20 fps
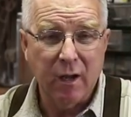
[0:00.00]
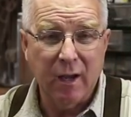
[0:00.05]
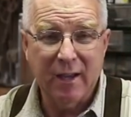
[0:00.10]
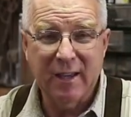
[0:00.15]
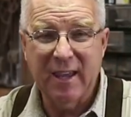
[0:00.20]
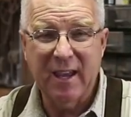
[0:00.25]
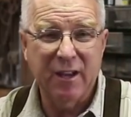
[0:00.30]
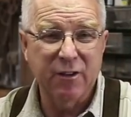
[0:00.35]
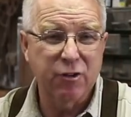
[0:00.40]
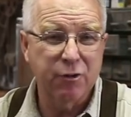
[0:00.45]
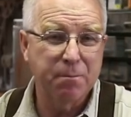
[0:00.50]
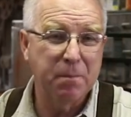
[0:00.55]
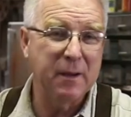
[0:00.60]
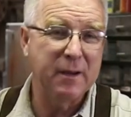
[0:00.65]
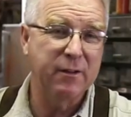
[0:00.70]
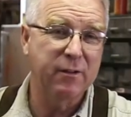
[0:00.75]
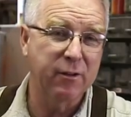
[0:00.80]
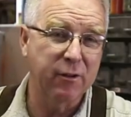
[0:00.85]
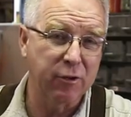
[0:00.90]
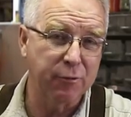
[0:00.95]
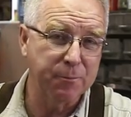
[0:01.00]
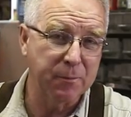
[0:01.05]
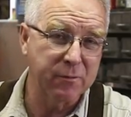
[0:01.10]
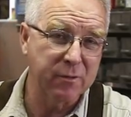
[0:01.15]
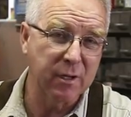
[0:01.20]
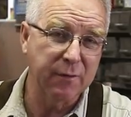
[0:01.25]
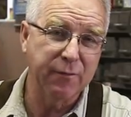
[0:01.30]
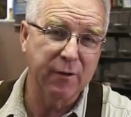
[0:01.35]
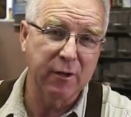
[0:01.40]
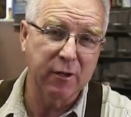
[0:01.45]
I can't speak to the
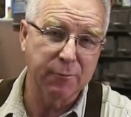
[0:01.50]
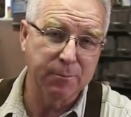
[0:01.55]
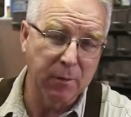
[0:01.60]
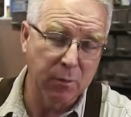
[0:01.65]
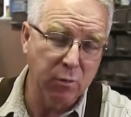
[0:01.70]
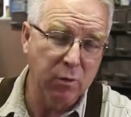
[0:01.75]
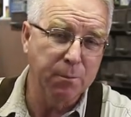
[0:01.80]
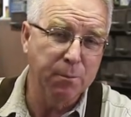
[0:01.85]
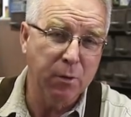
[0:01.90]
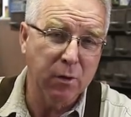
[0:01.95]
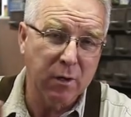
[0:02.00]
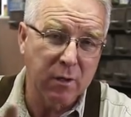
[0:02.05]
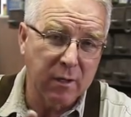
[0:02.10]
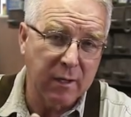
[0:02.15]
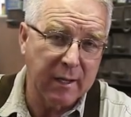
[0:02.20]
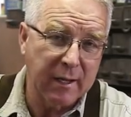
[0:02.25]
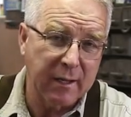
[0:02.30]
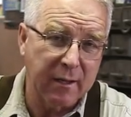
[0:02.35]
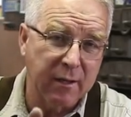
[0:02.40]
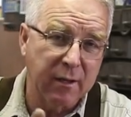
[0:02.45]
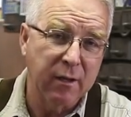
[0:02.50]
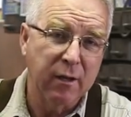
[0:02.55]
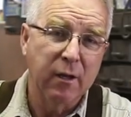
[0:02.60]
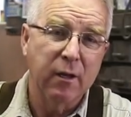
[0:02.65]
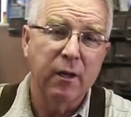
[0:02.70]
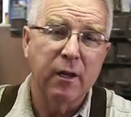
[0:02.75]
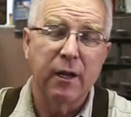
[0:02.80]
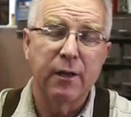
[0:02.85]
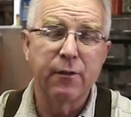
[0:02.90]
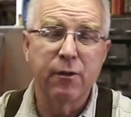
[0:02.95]
specifics, but we'll put a link
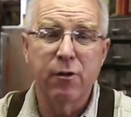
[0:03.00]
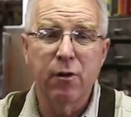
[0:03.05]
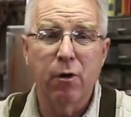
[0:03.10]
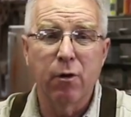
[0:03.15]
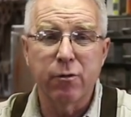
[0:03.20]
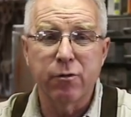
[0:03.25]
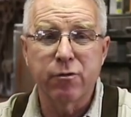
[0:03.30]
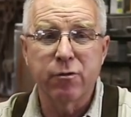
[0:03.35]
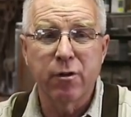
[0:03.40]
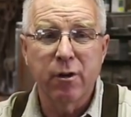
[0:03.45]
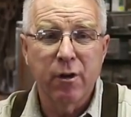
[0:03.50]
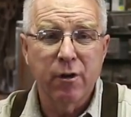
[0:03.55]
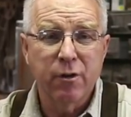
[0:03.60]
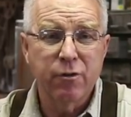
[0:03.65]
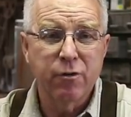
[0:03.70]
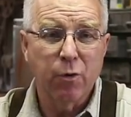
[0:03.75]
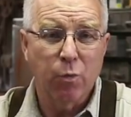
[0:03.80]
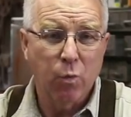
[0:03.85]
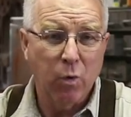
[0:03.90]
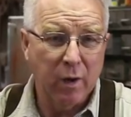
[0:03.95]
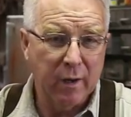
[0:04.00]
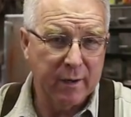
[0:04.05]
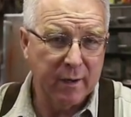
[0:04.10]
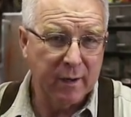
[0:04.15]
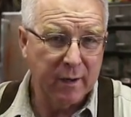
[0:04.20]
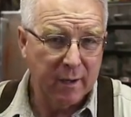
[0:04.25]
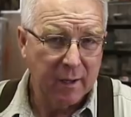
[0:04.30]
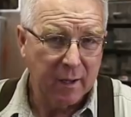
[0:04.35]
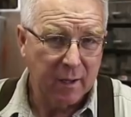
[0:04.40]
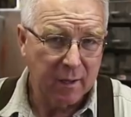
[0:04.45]
in the notes to
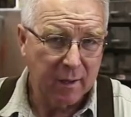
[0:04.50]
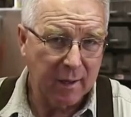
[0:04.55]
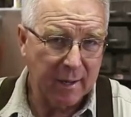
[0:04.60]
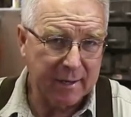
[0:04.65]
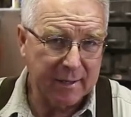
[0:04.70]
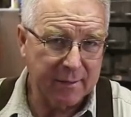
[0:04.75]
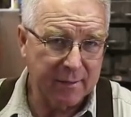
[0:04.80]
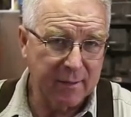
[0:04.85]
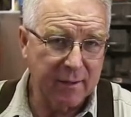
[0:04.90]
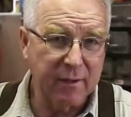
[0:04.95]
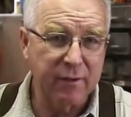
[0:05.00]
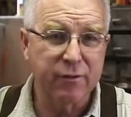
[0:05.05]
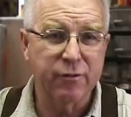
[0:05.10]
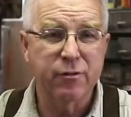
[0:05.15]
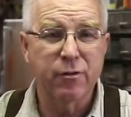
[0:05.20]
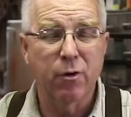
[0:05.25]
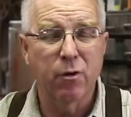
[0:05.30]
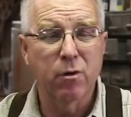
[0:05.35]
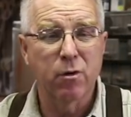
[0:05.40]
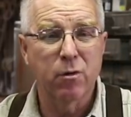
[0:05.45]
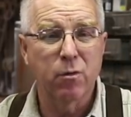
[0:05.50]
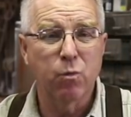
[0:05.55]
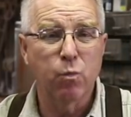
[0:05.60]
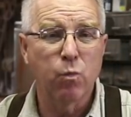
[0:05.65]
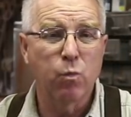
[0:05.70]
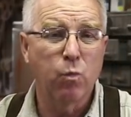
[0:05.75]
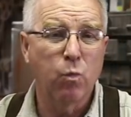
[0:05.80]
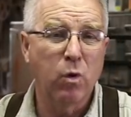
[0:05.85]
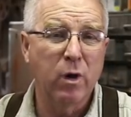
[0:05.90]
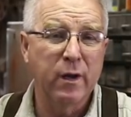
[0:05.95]
one like this or
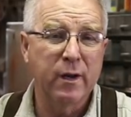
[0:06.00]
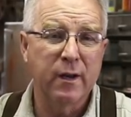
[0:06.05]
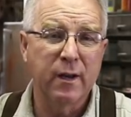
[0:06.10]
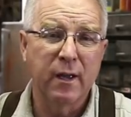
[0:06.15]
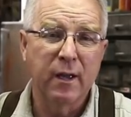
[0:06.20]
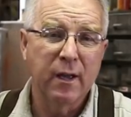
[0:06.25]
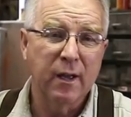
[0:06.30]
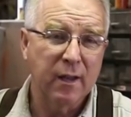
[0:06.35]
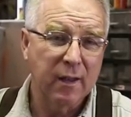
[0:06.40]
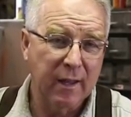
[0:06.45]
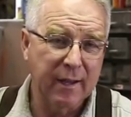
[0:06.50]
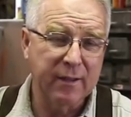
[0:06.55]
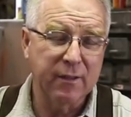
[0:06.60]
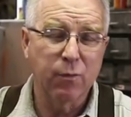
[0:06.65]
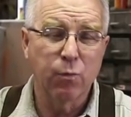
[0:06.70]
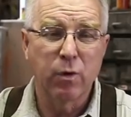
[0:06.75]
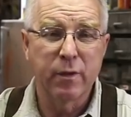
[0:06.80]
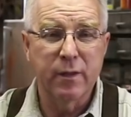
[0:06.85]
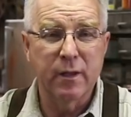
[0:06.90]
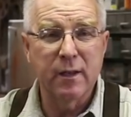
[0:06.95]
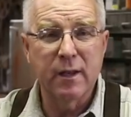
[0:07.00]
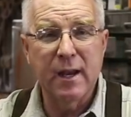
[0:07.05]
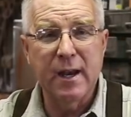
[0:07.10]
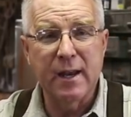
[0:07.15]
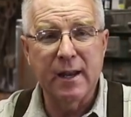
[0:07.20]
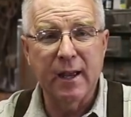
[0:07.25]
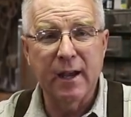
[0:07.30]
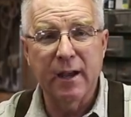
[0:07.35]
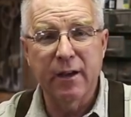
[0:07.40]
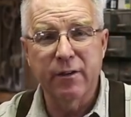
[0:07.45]
one like the one that
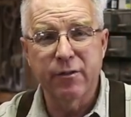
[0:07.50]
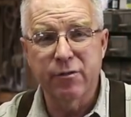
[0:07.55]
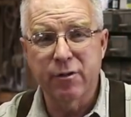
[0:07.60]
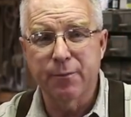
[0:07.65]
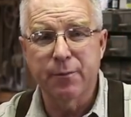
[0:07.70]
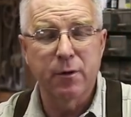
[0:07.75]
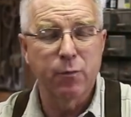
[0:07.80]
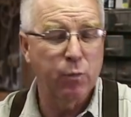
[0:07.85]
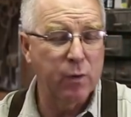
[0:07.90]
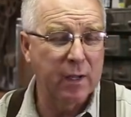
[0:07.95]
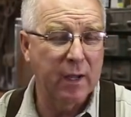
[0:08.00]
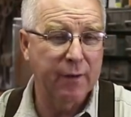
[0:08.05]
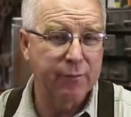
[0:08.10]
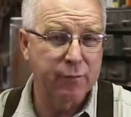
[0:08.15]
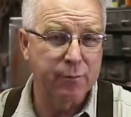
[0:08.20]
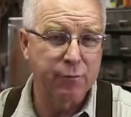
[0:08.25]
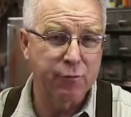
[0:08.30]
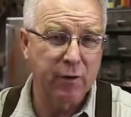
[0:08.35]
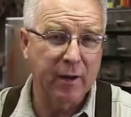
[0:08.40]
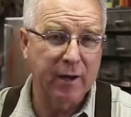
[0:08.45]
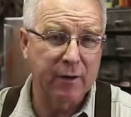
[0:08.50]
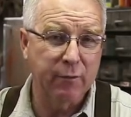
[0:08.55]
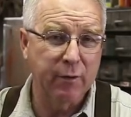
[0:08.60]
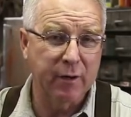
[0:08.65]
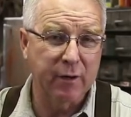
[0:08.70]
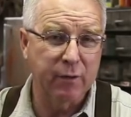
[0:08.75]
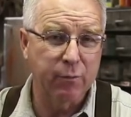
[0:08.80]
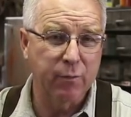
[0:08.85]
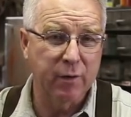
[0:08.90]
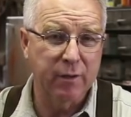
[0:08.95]
Nate has, something we have some track
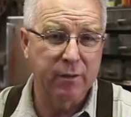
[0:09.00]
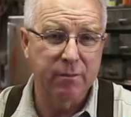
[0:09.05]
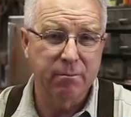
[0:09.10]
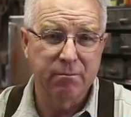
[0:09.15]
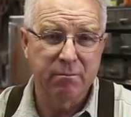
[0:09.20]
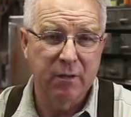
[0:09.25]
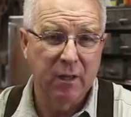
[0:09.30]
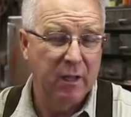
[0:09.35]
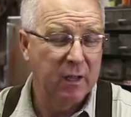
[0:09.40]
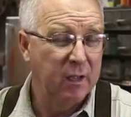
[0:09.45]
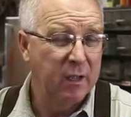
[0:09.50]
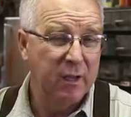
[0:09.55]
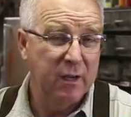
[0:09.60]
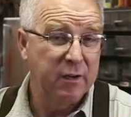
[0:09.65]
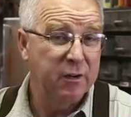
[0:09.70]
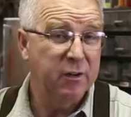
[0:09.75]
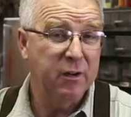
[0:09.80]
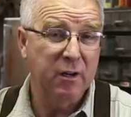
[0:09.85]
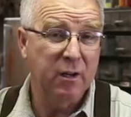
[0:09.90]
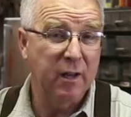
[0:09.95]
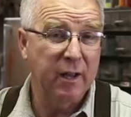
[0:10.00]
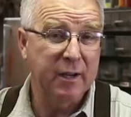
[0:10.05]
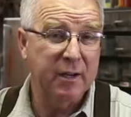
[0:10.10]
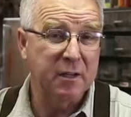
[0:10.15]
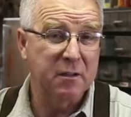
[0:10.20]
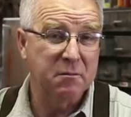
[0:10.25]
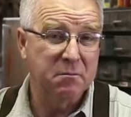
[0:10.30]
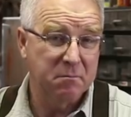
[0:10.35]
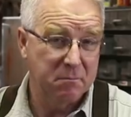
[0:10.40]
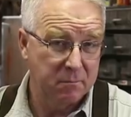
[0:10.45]
record with. You're gonna like
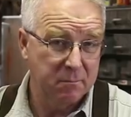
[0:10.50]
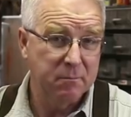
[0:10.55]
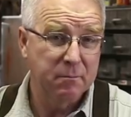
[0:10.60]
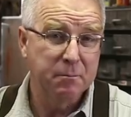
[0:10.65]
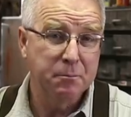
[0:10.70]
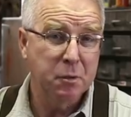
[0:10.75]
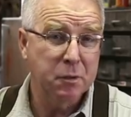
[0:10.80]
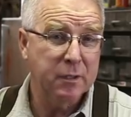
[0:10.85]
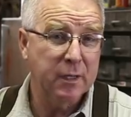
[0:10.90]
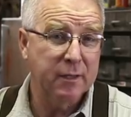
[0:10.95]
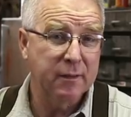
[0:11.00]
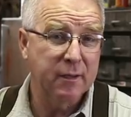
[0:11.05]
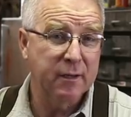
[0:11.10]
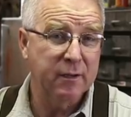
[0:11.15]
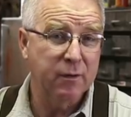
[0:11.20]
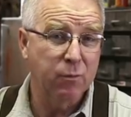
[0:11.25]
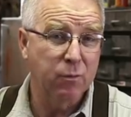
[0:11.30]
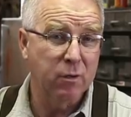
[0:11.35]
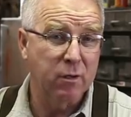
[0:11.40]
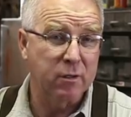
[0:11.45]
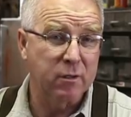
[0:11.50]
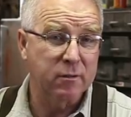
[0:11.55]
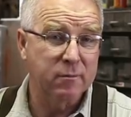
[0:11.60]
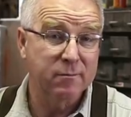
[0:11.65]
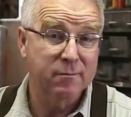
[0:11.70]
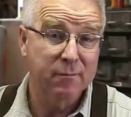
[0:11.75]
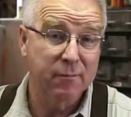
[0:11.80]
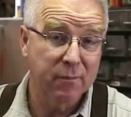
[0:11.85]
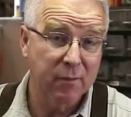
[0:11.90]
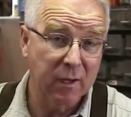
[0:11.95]
it. Put that thing to work.
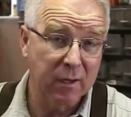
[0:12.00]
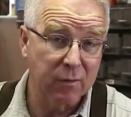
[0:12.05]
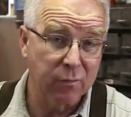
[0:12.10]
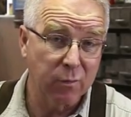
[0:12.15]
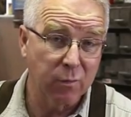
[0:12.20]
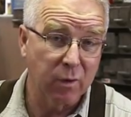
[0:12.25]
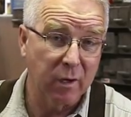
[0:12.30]
Thanks for